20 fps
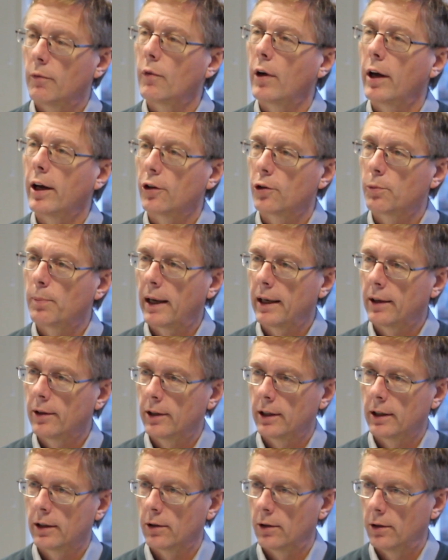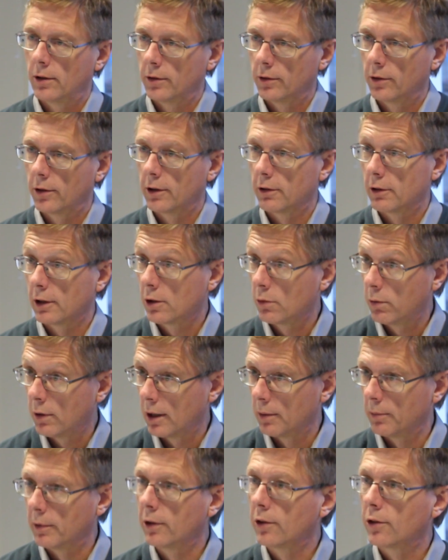expanding on the
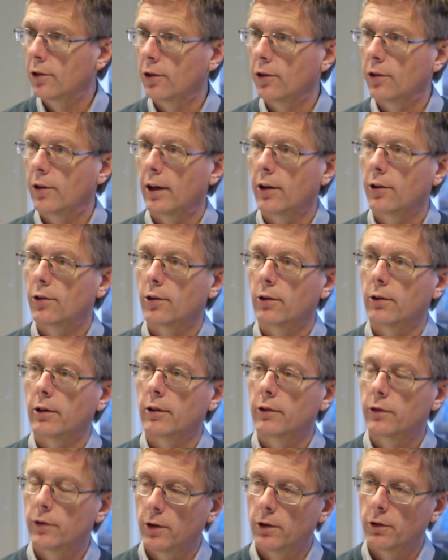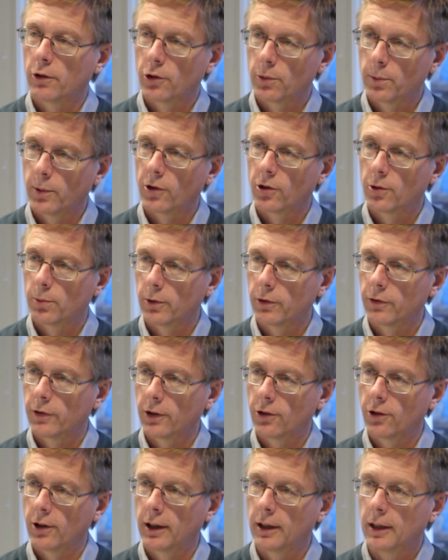requirements as they saw it for responsible
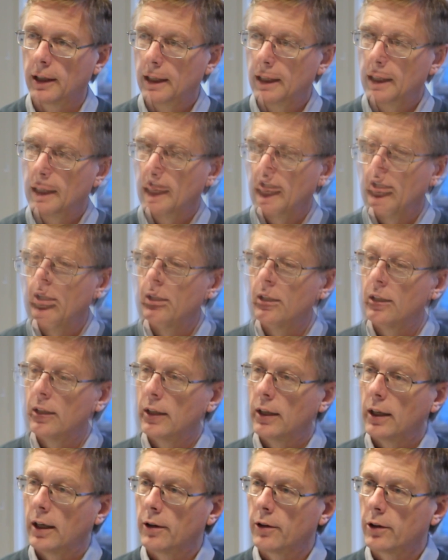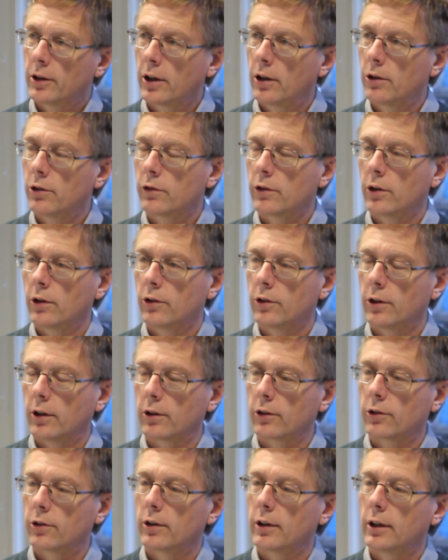fishing. And the Code of
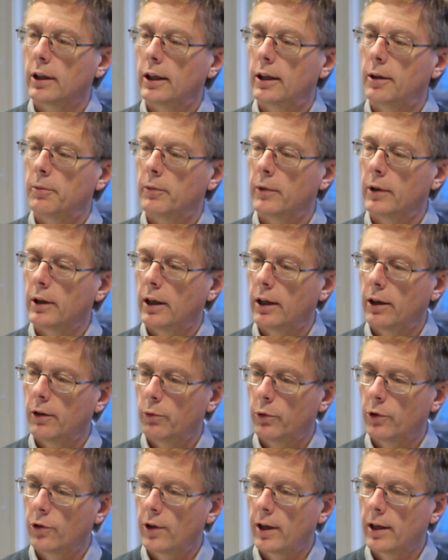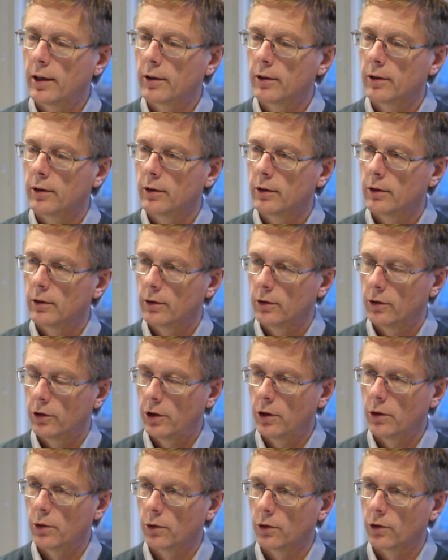Conduct was then
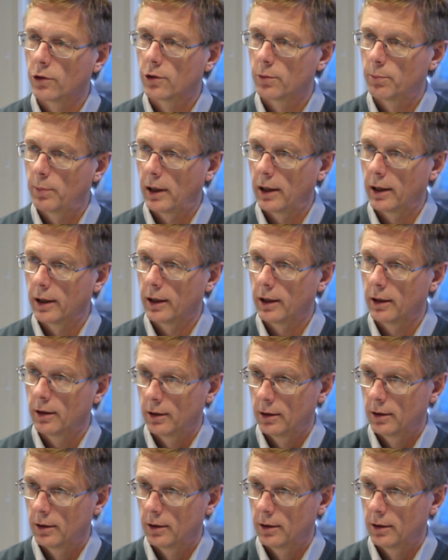used by,